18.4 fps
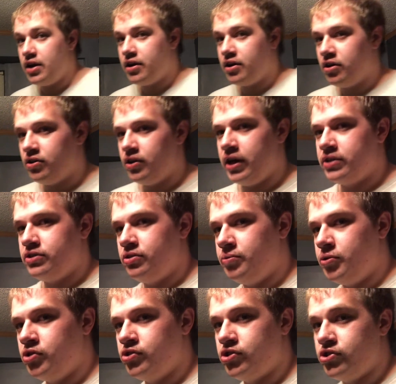of
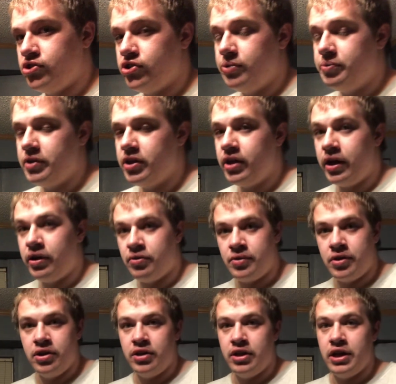collectibles are something I
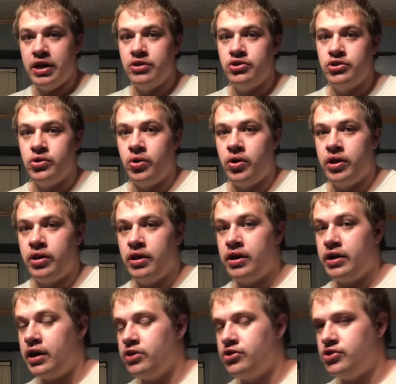really enjoy.
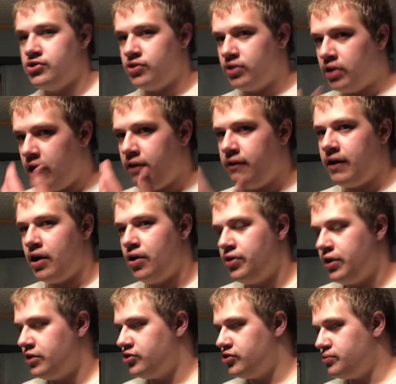Like, I just love how
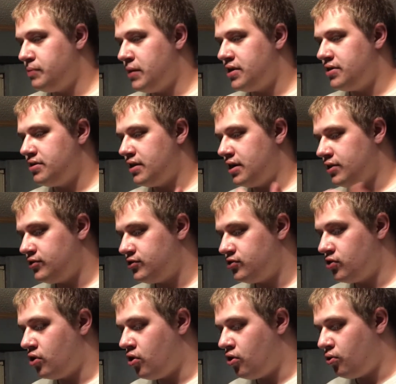they just make things
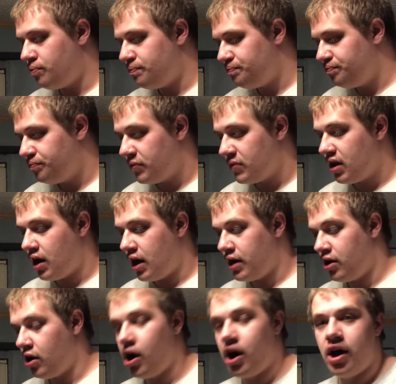so
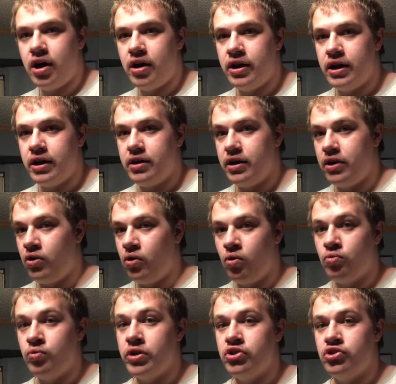iconic and
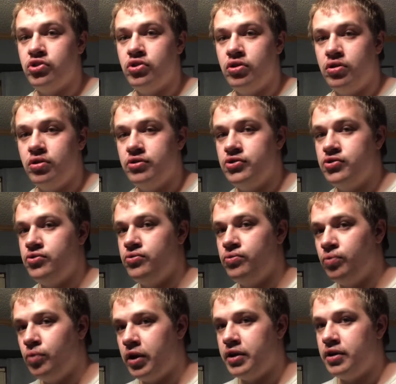original to
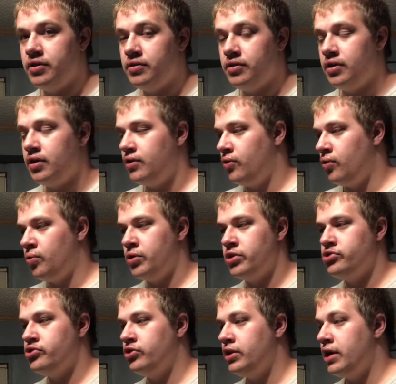what
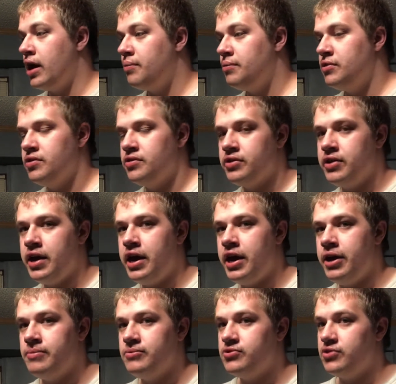originally happened in the
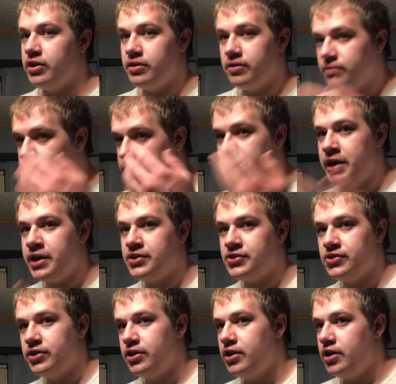games. Like
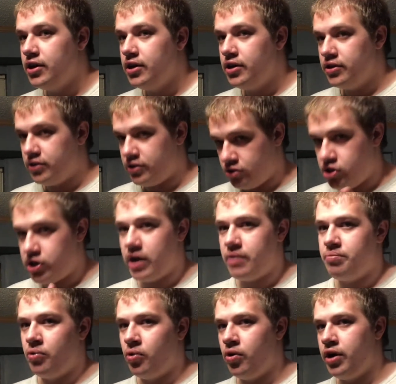this, the
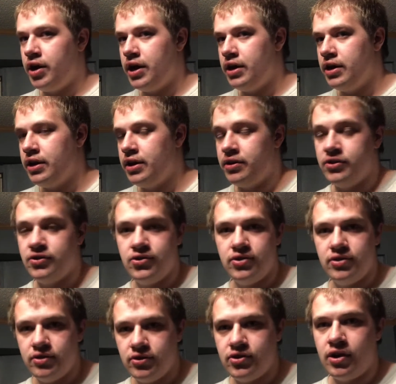Checkpoint, and
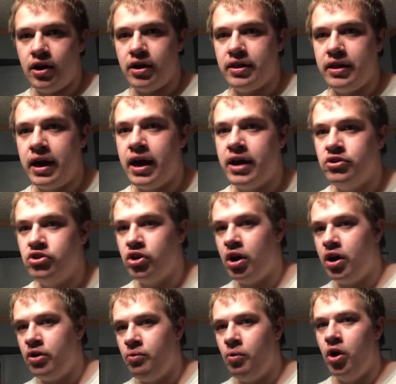Sonic the
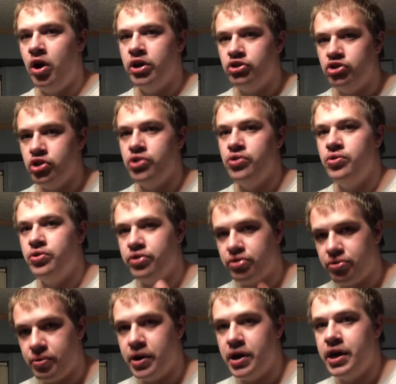Hedgehog 1, 2, and
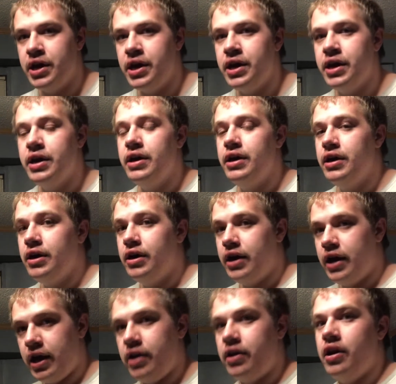3,
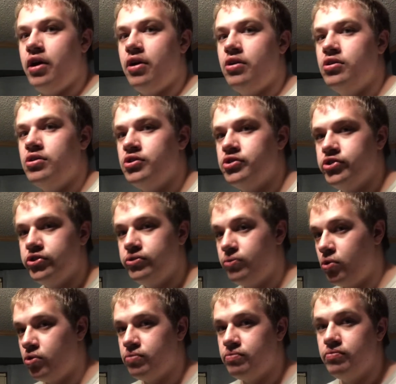and Knuckles,
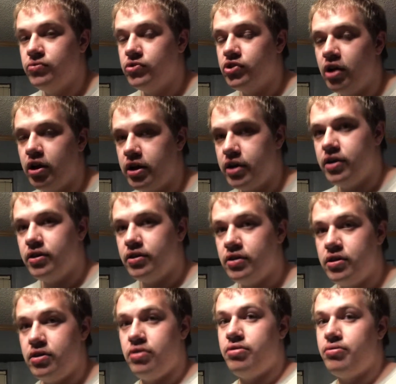or Sonic
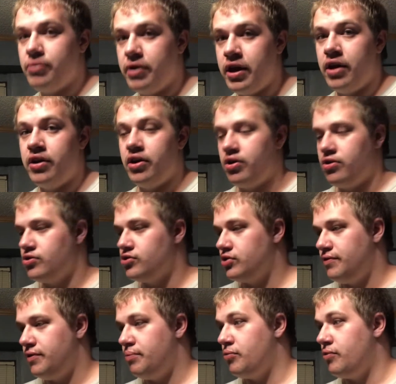3 and Knuckles
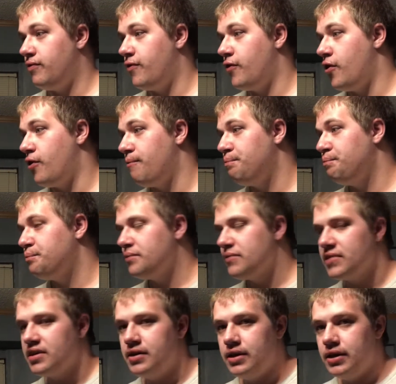if you prefer.
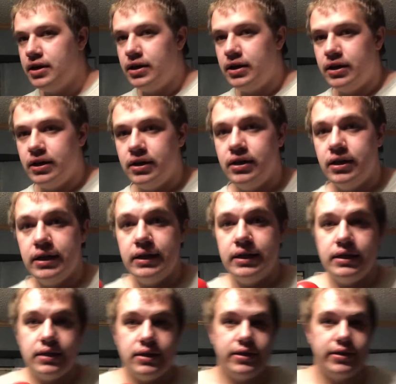
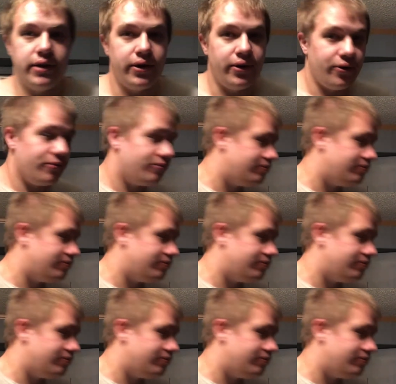So,